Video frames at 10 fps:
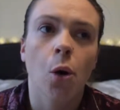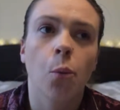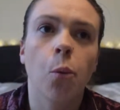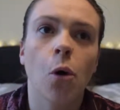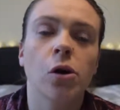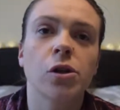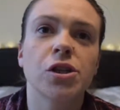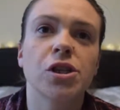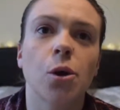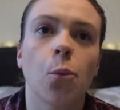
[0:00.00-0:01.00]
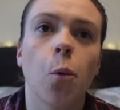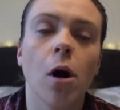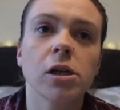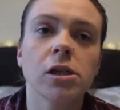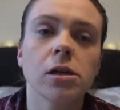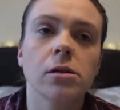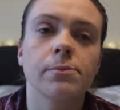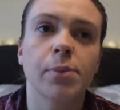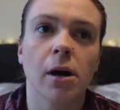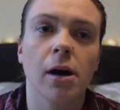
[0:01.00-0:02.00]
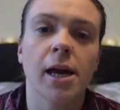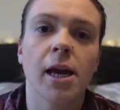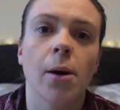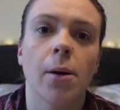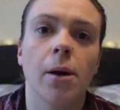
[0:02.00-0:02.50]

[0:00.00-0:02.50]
was one by